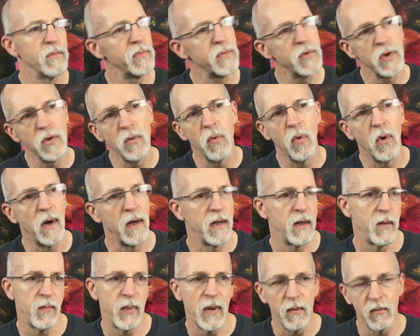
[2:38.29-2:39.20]
to one
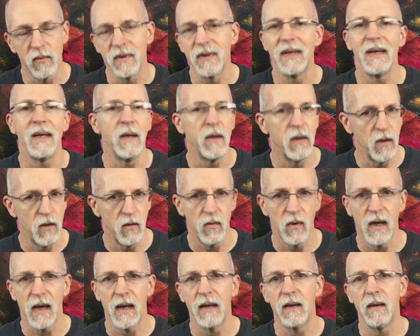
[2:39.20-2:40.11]
that people didn't know
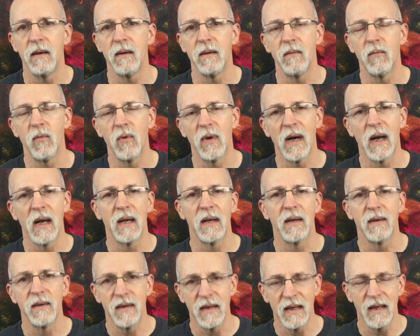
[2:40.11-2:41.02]
what I what I
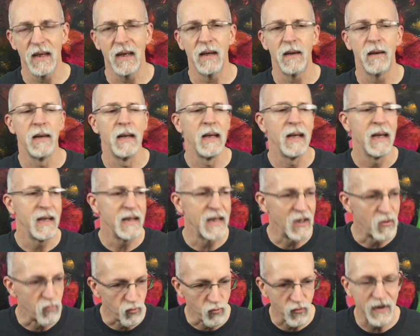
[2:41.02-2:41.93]
did.
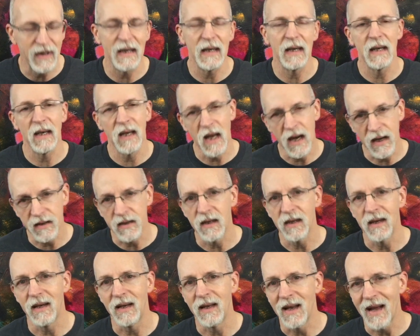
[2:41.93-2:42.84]
they really liked
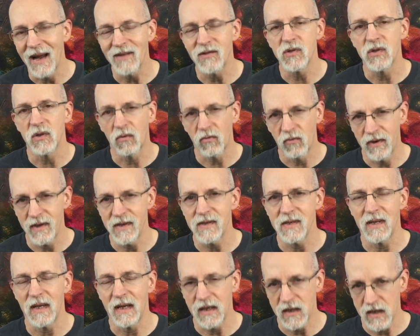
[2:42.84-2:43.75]
it, and that's the
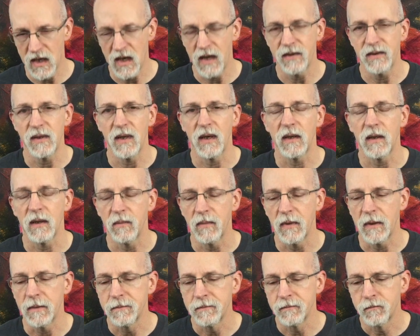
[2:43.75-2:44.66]
reason they contacted
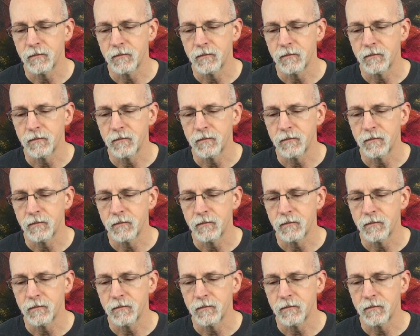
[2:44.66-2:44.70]
me.